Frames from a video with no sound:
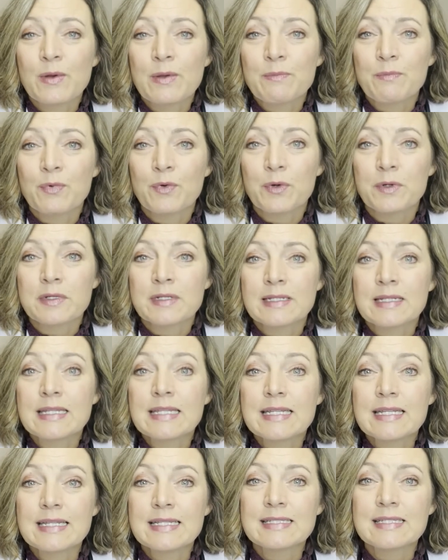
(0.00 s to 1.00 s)

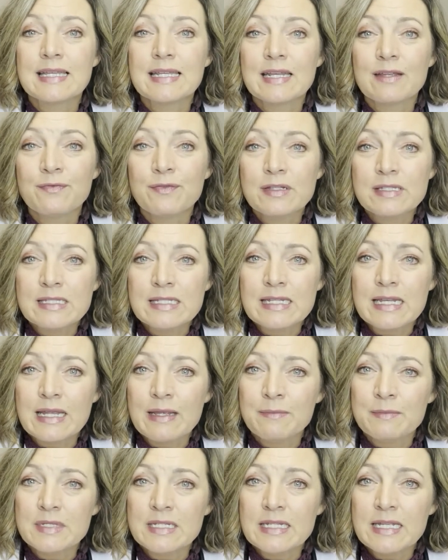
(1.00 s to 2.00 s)
important is that if it's an
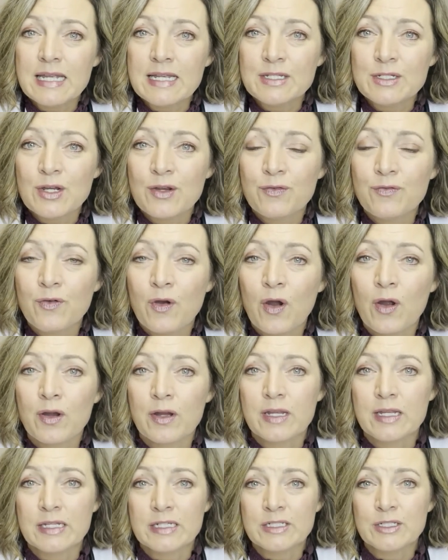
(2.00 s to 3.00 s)

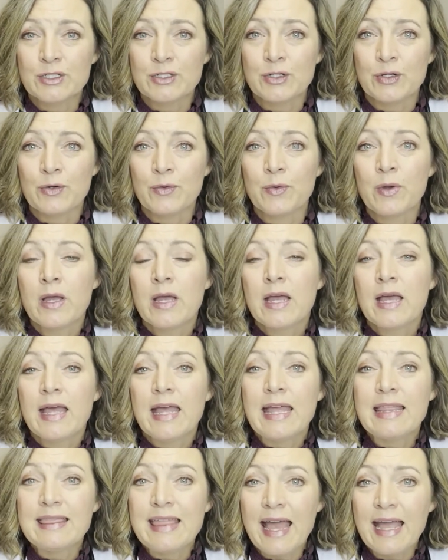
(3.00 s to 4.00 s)
MTHFR issue,
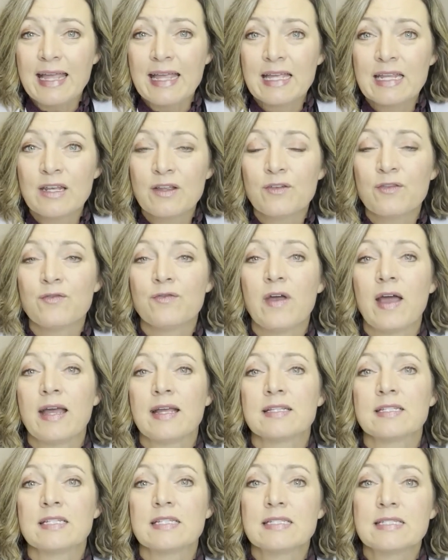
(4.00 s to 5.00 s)
that can
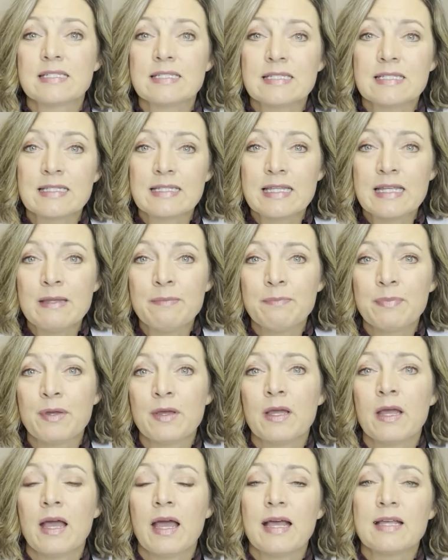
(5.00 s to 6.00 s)
affect sleep,
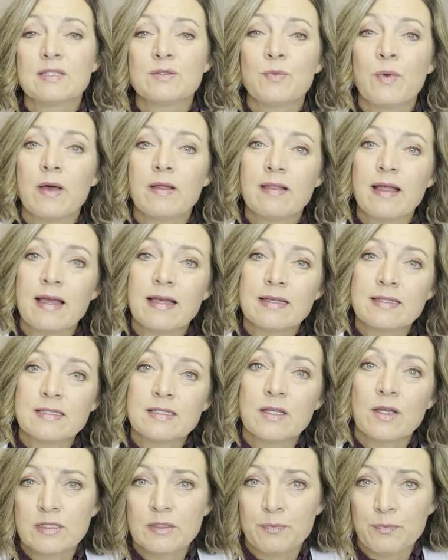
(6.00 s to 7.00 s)
as well as
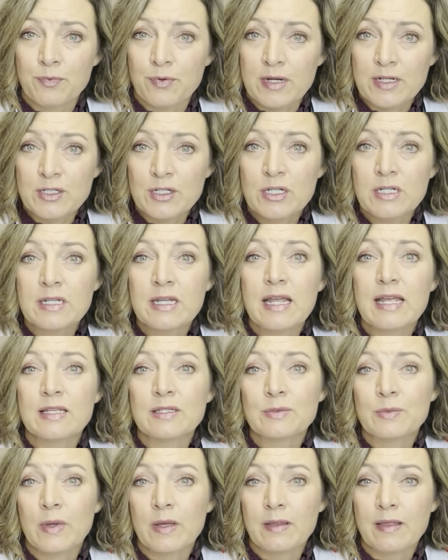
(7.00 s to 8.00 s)
depression,
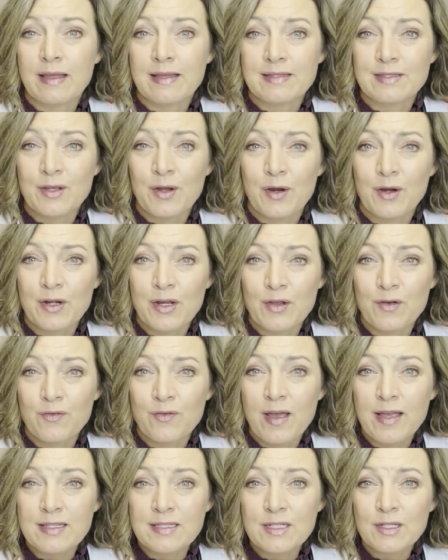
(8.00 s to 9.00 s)
as well as
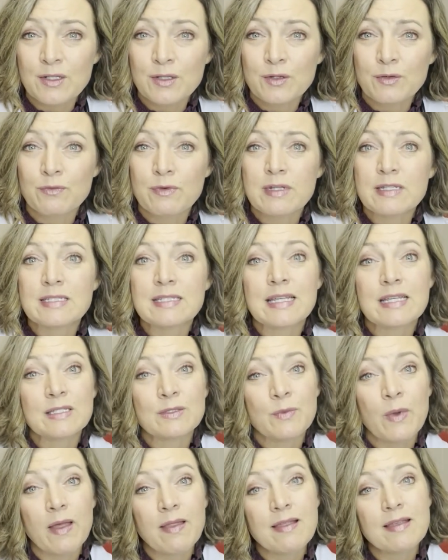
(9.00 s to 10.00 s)
cardiovascular risk,
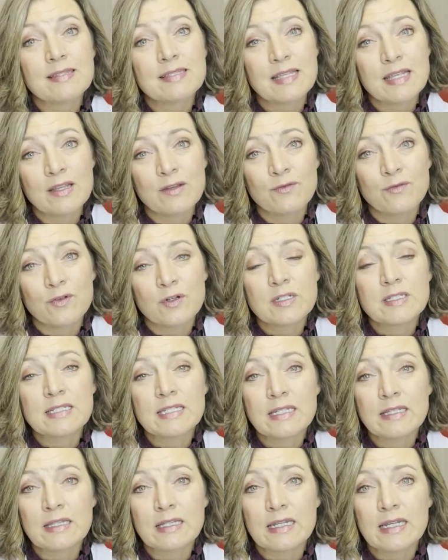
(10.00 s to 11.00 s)
as well as
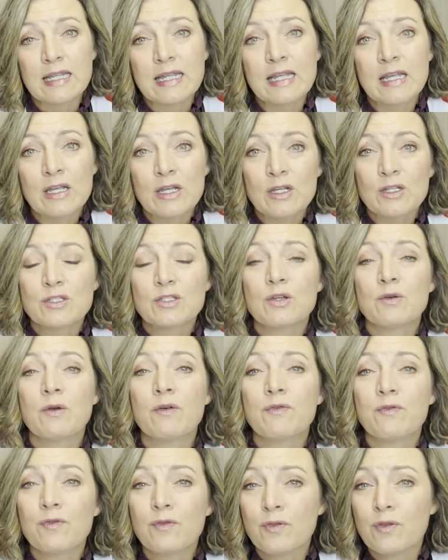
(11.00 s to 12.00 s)
infertility. So
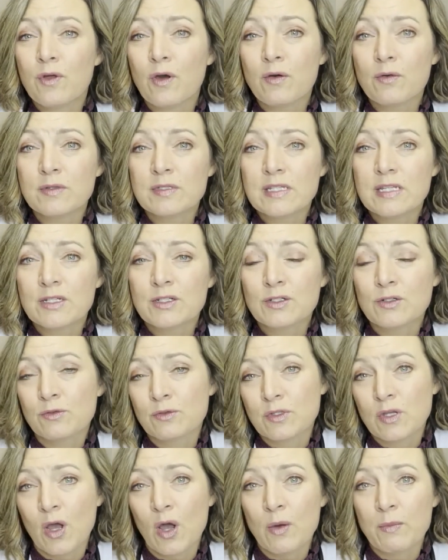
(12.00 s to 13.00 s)
if those
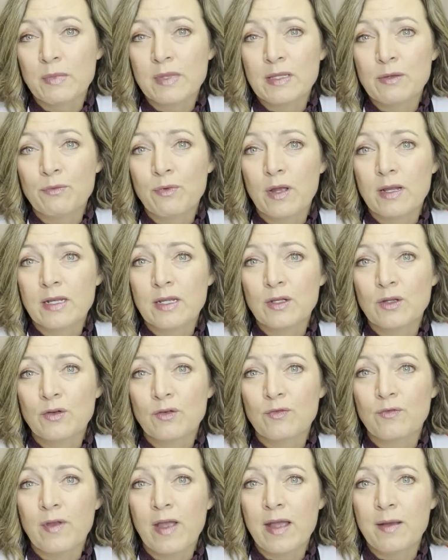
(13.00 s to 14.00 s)
issues commonly run in your
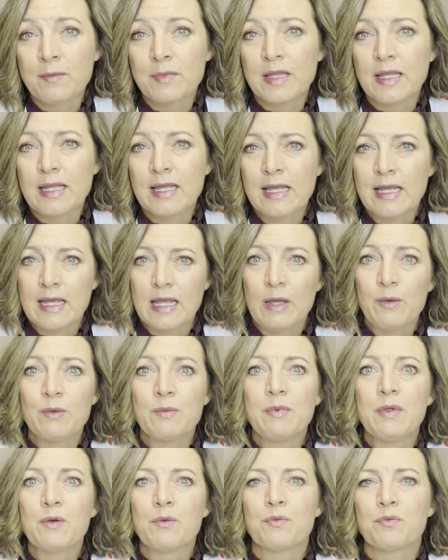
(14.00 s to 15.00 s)
family, it would
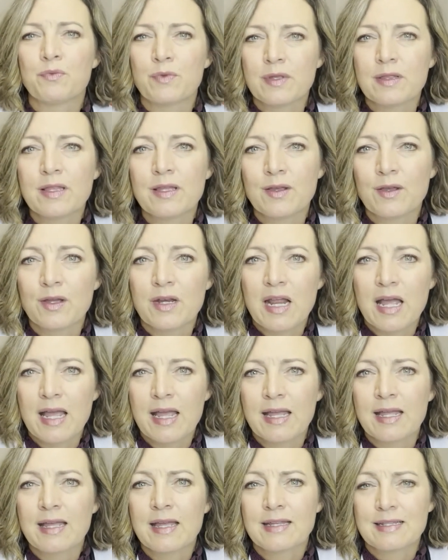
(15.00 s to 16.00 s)
be a really good
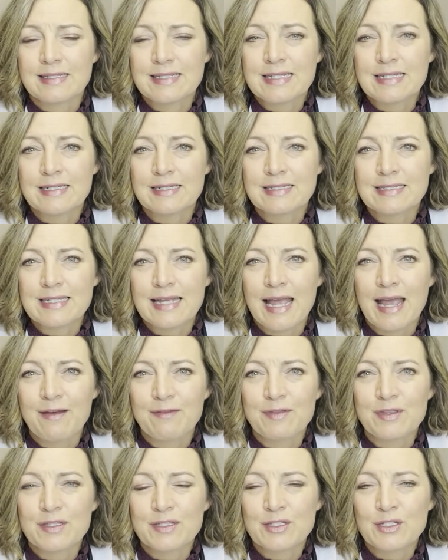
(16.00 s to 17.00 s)
idea to
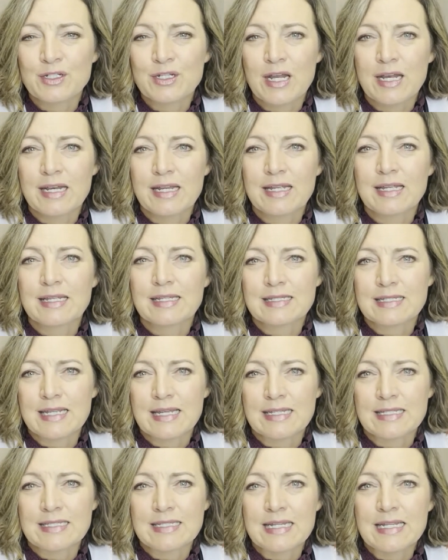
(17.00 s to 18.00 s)
have this genetic
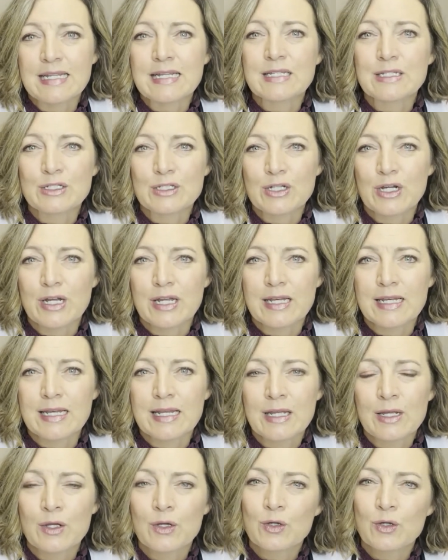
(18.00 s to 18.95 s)
testing done.